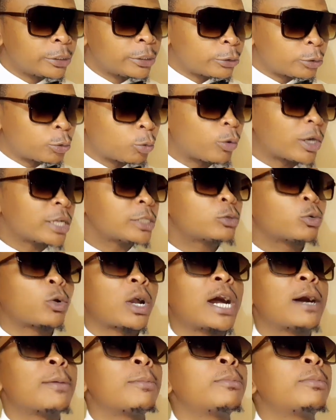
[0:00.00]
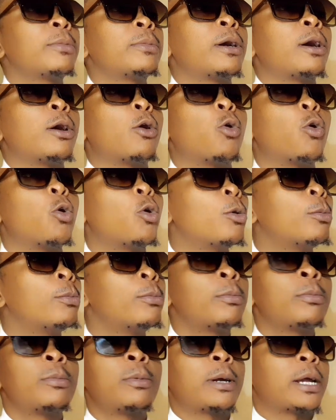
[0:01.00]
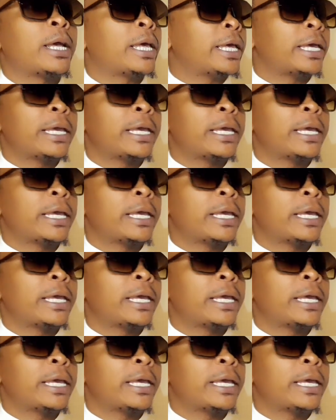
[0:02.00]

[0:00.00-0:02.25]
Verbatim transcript: you want to come home uh,